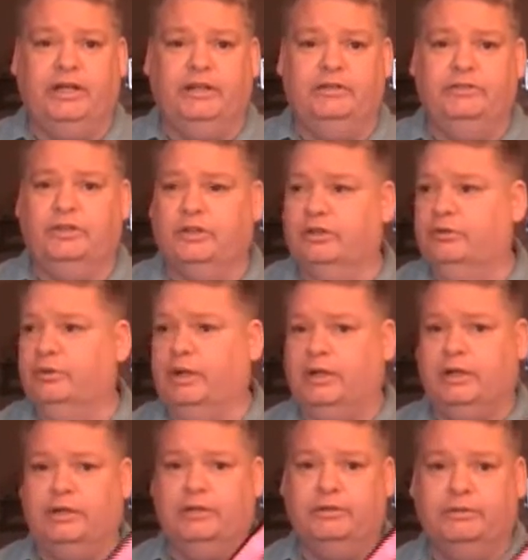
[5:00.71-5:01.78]
and turn
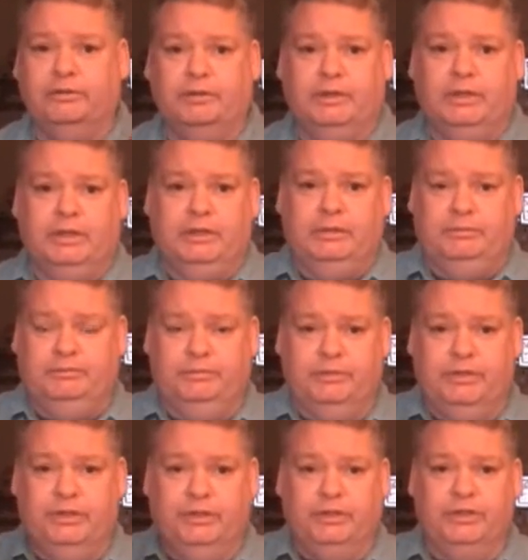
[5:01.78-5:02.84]
around and
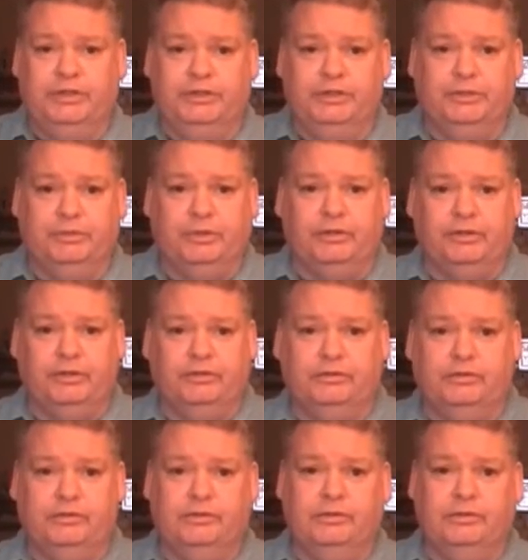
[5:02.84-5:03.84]
hit you with an